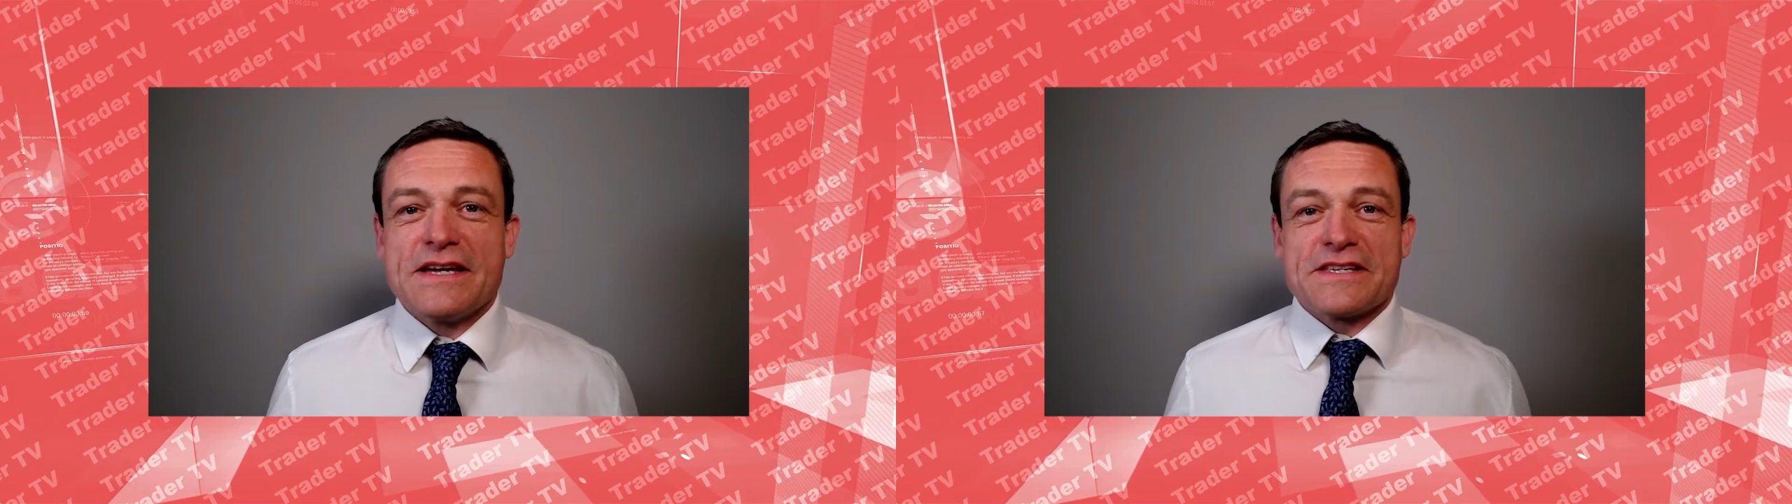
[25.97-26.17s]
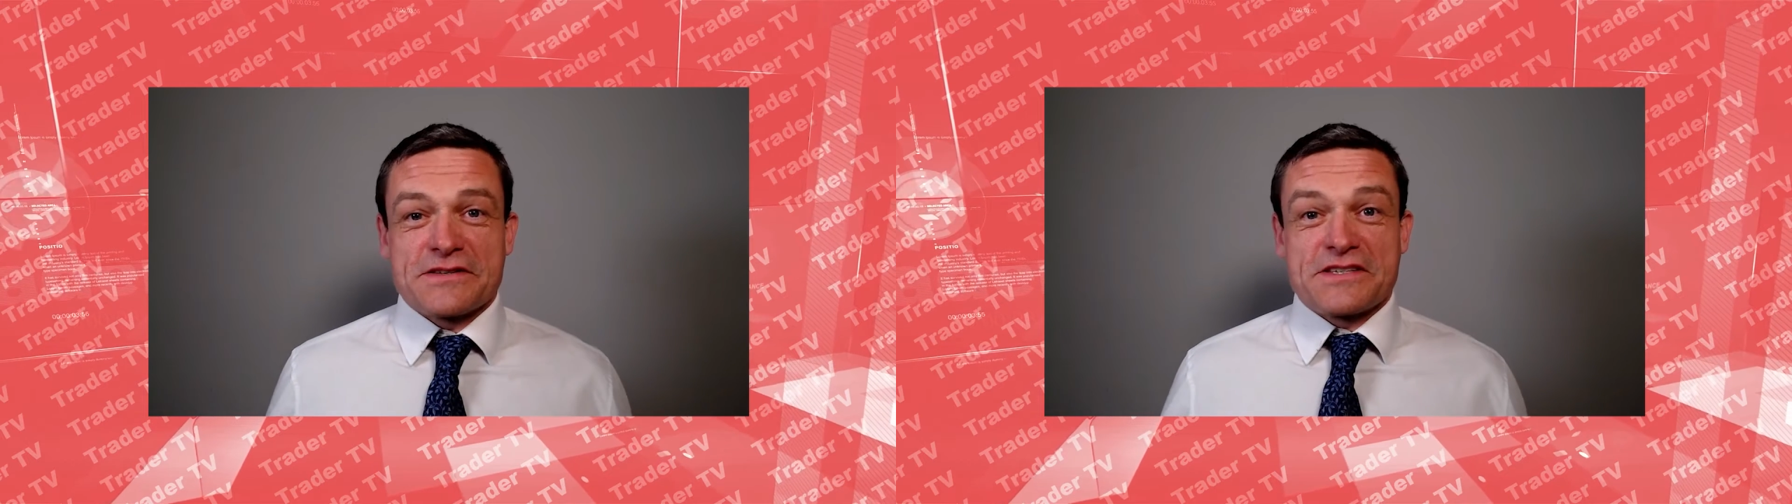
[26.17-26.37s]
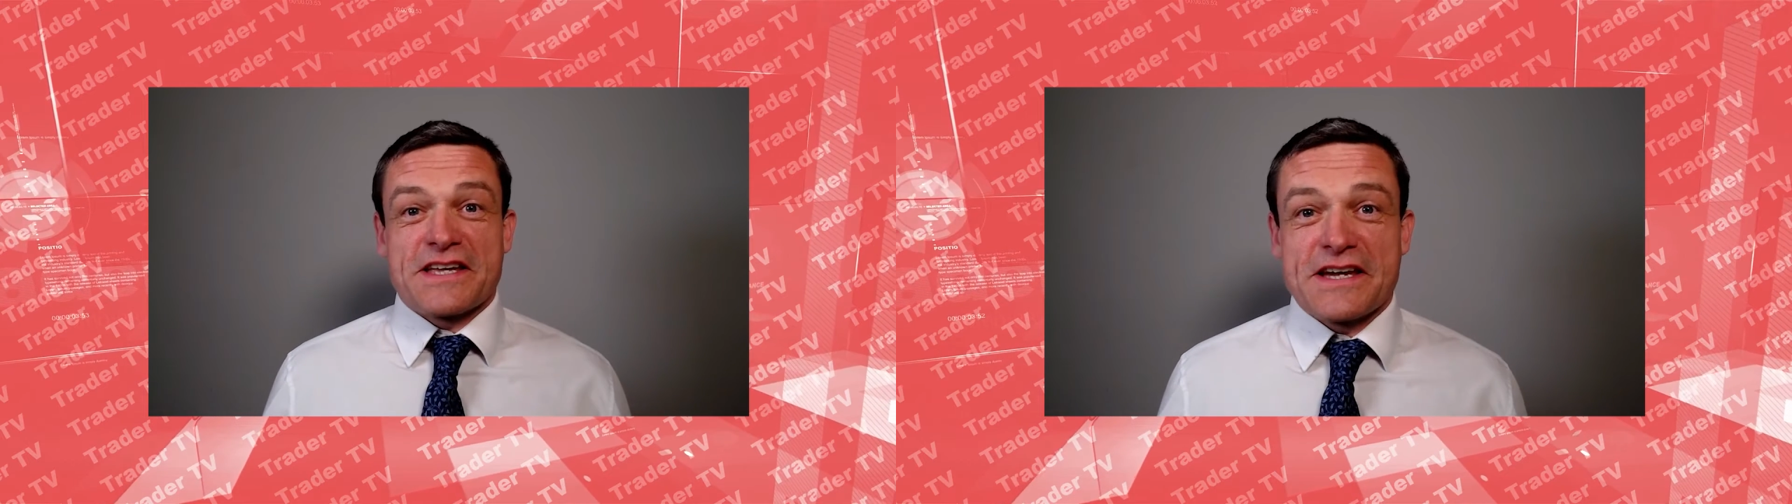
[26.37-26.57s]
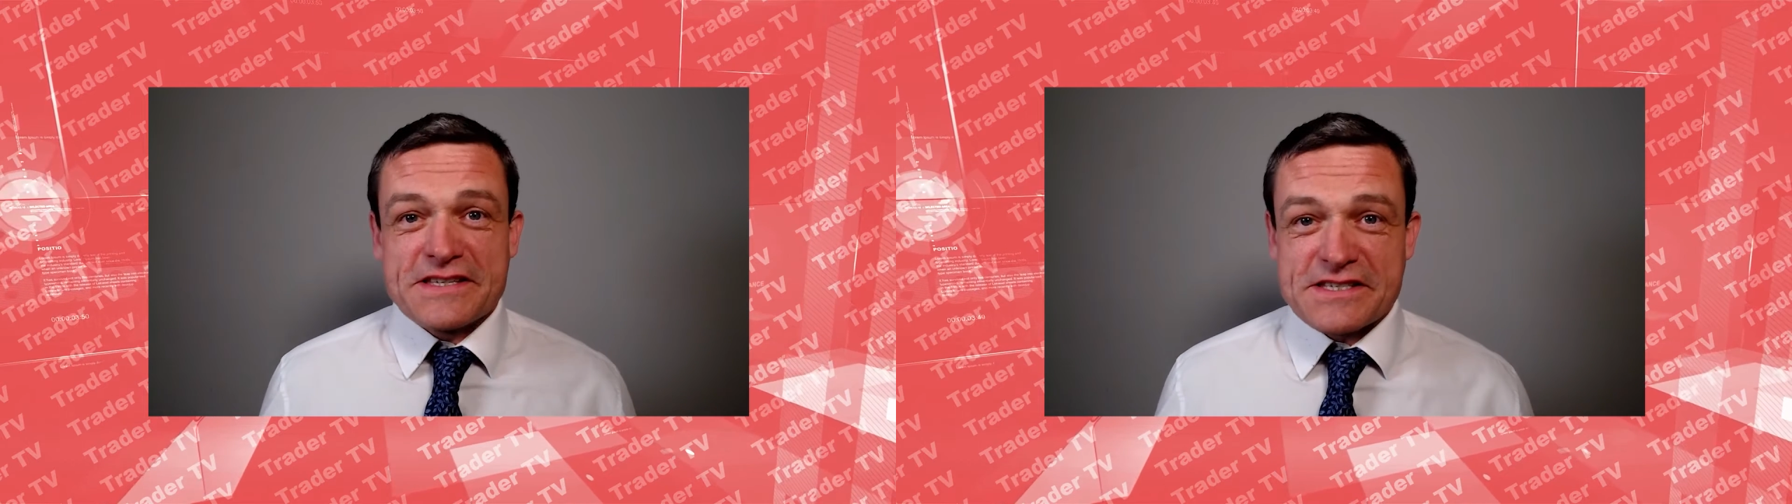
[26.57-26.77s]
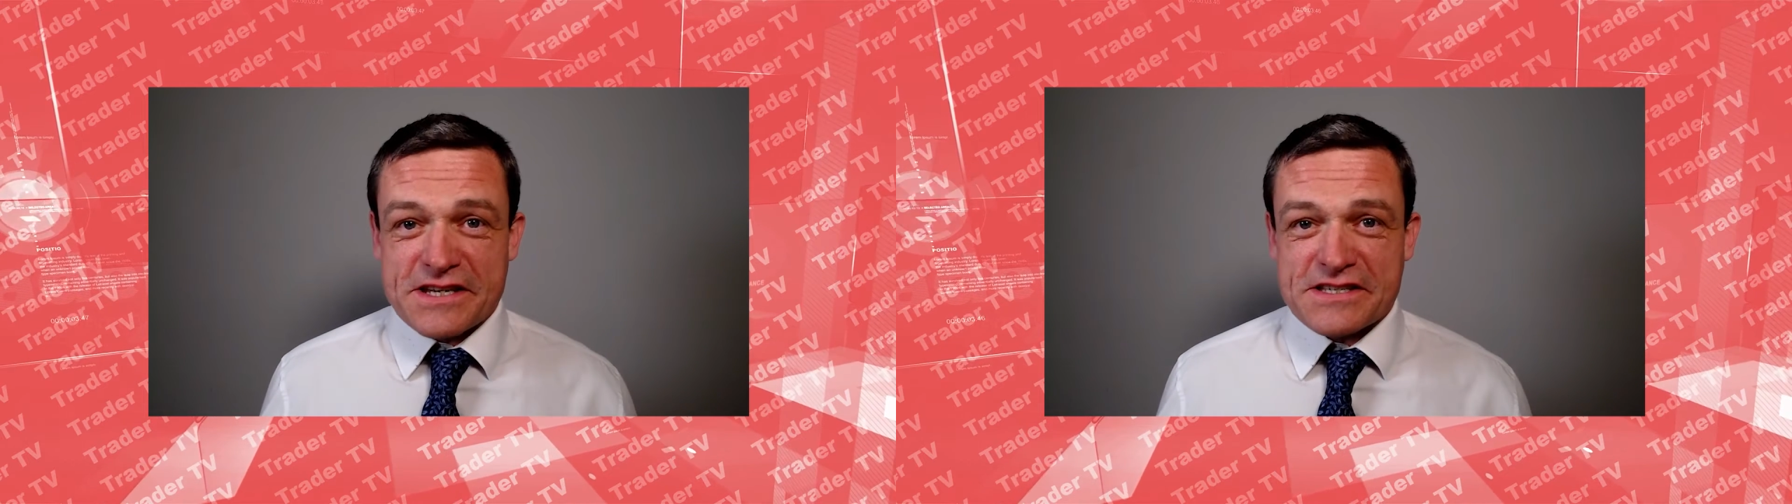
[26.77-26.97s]
So today,
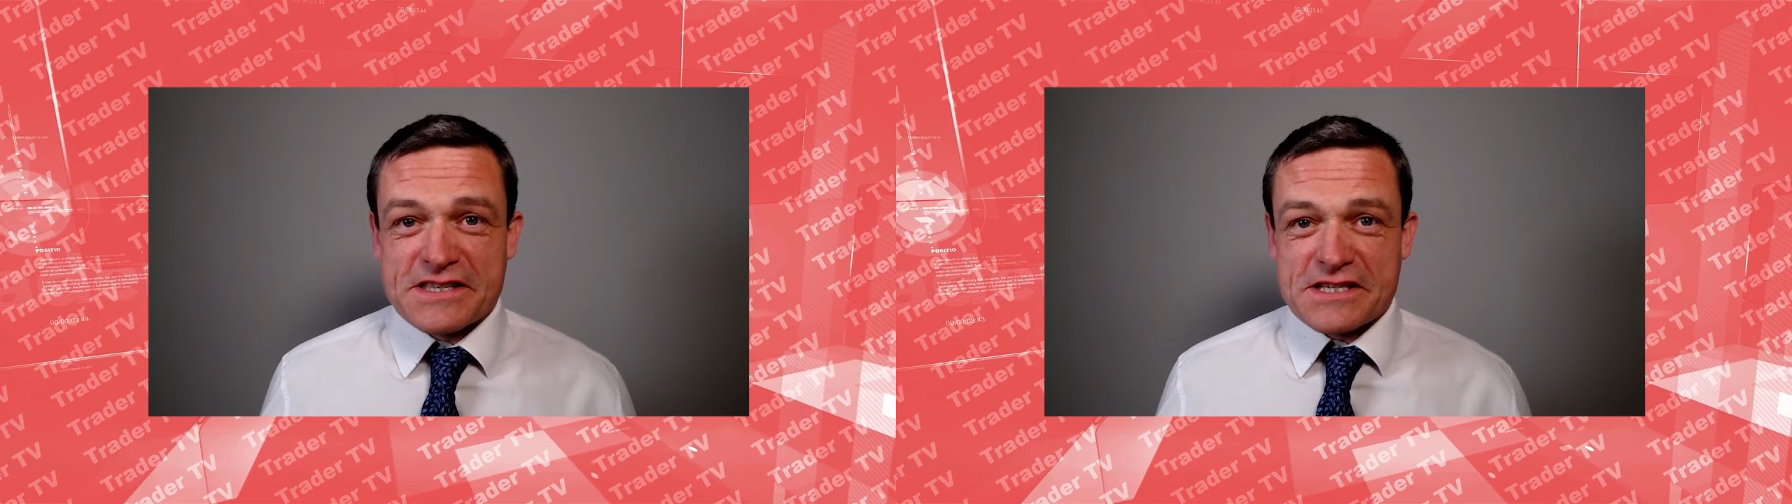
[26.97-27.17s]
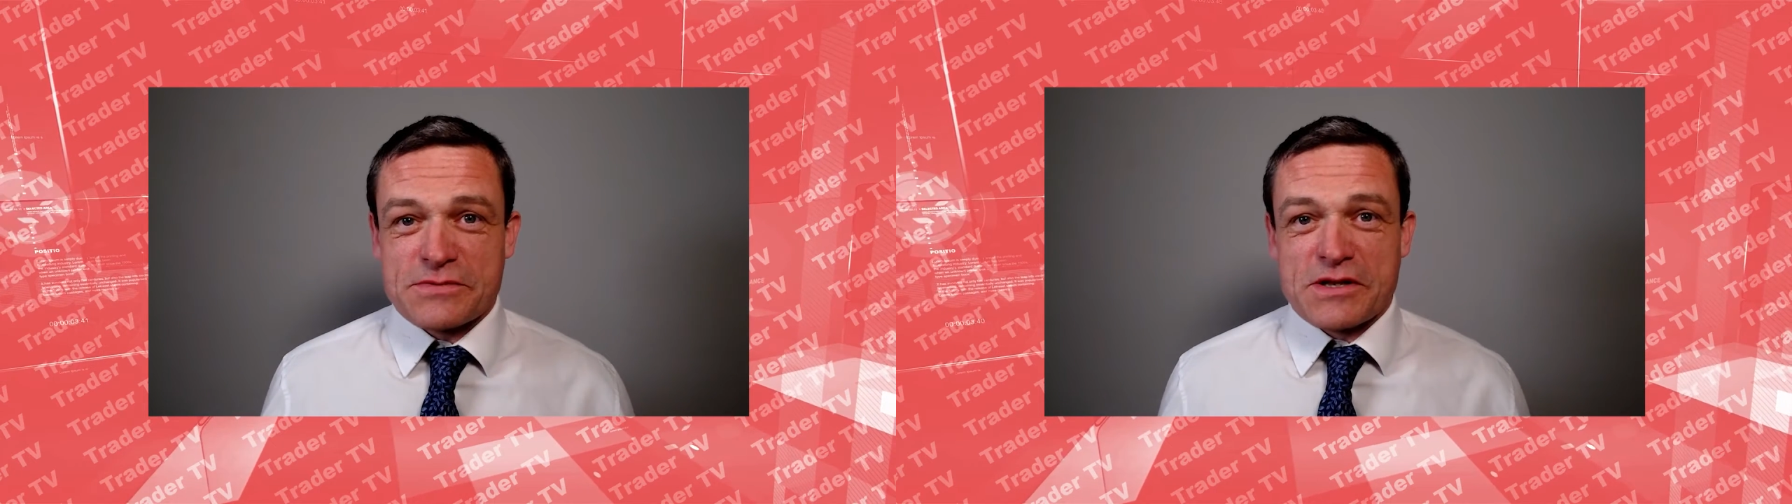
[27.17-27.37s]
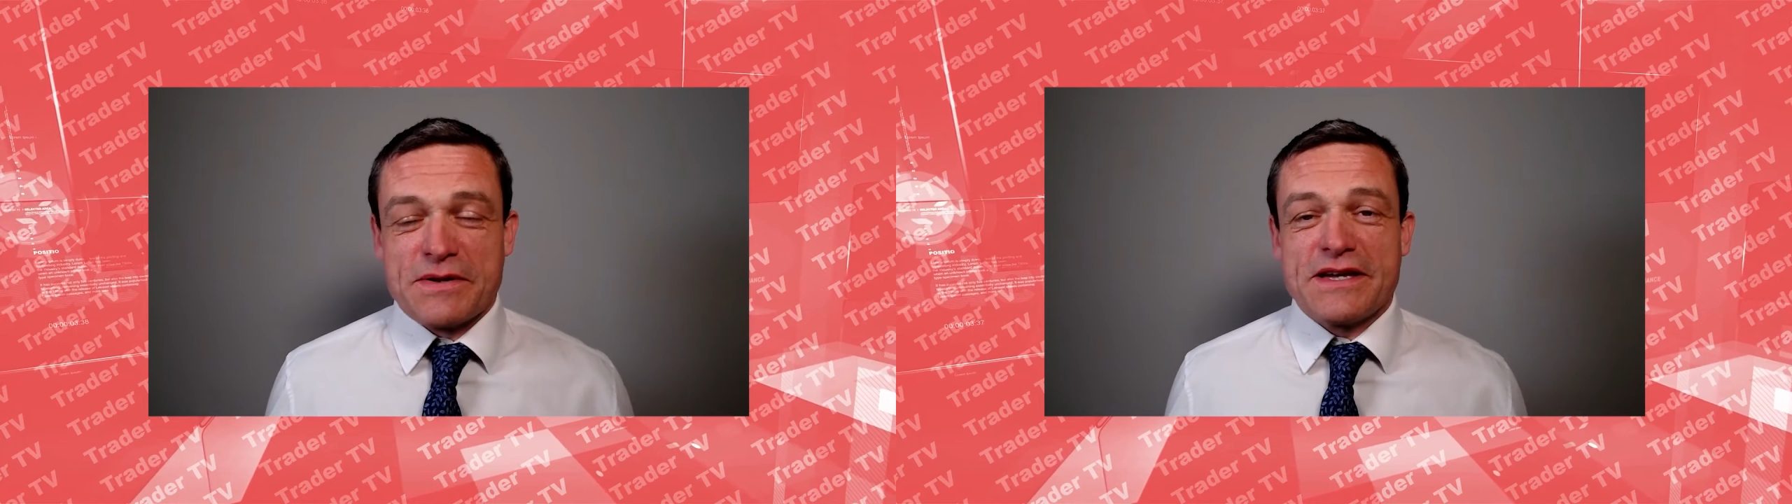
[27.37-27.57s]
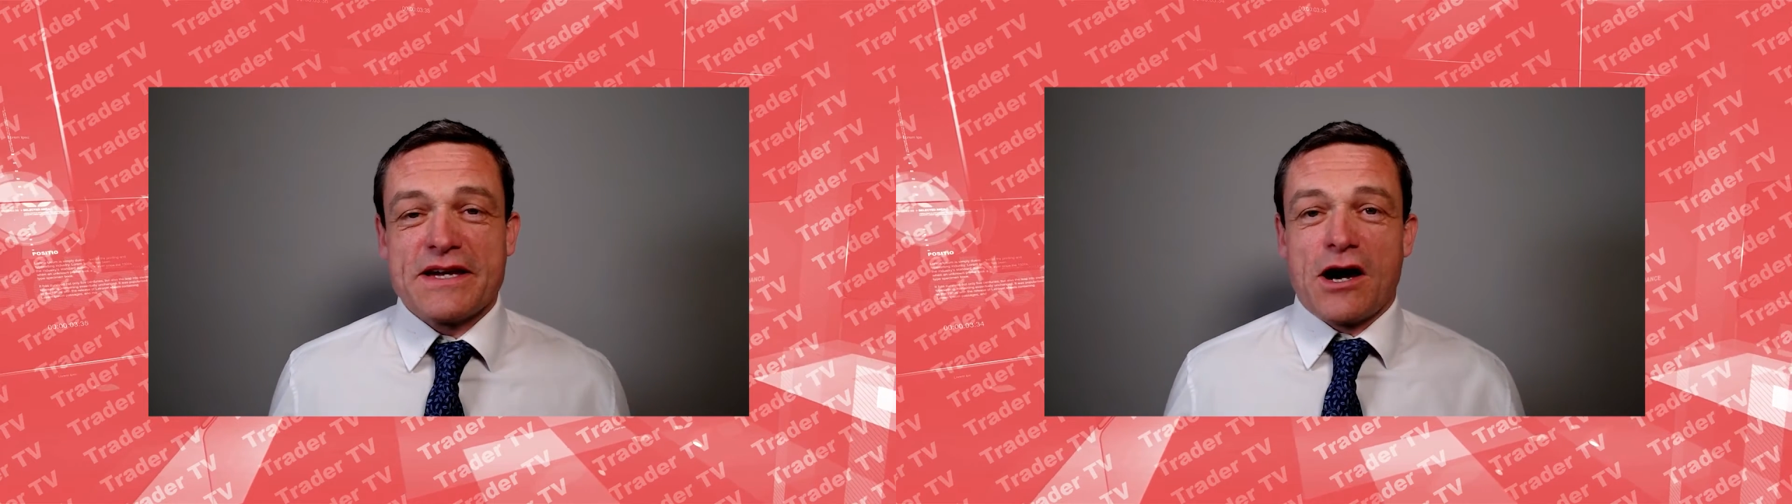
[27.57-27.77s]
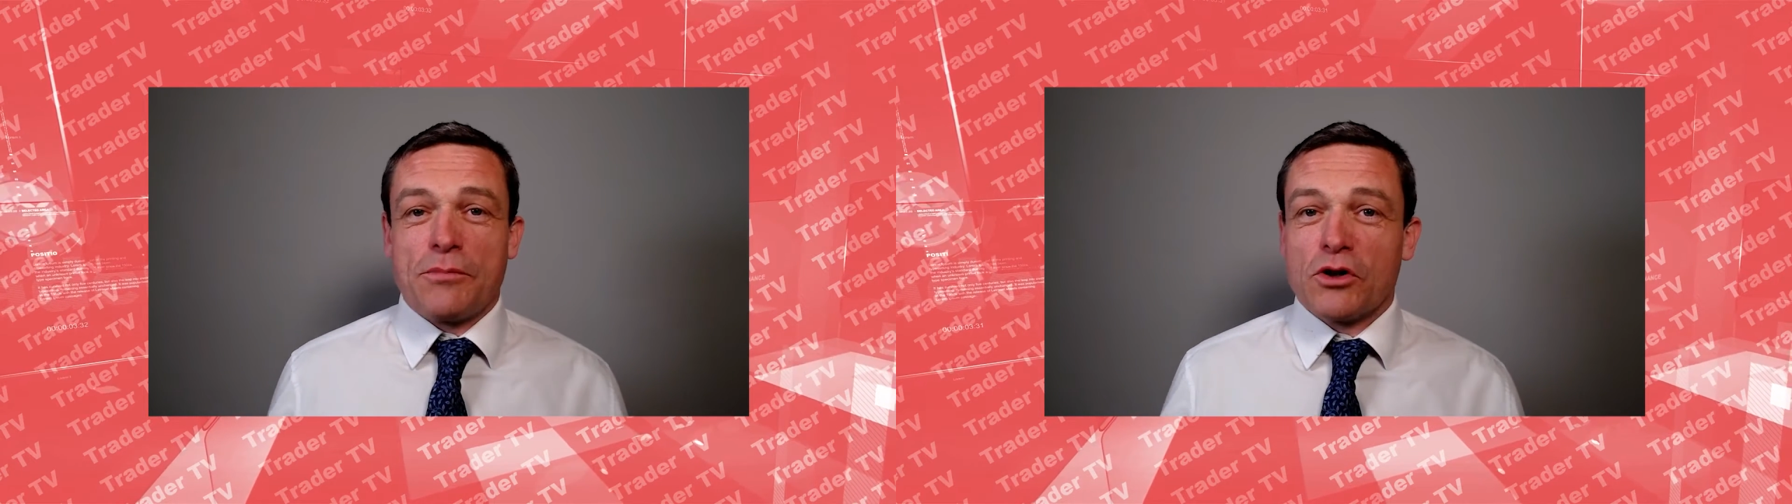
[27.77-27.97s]
discussing this with me
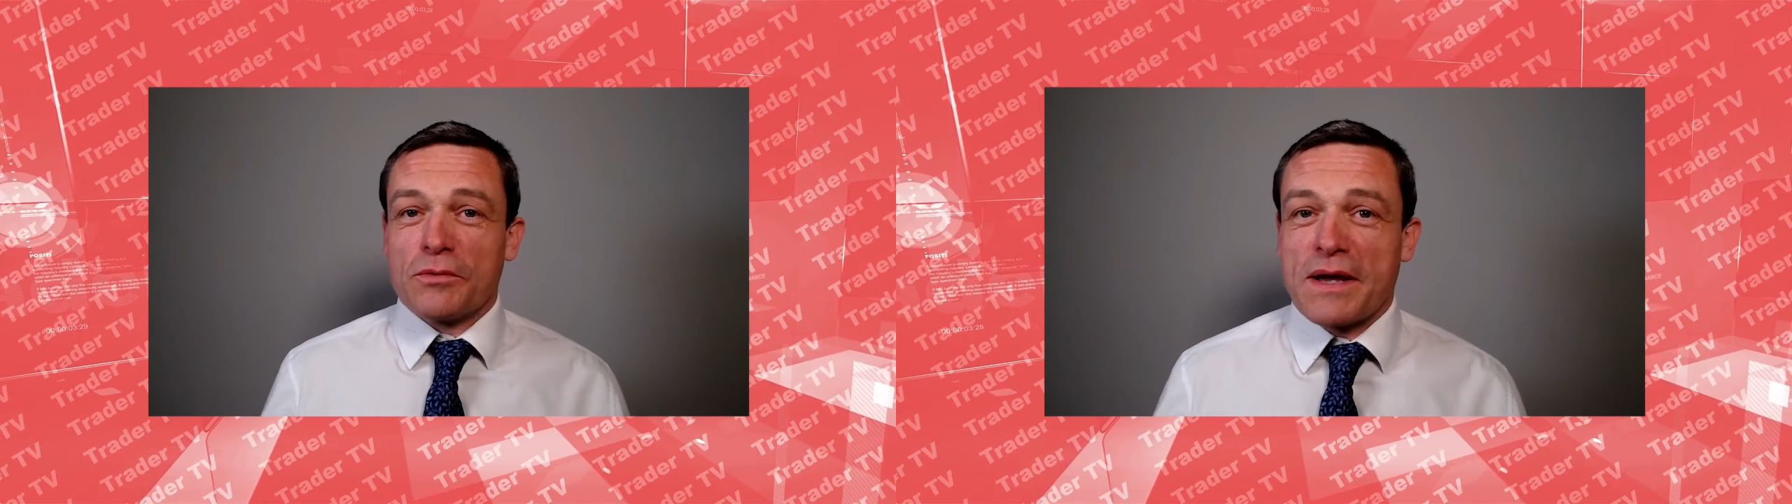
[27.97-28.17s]
are Paul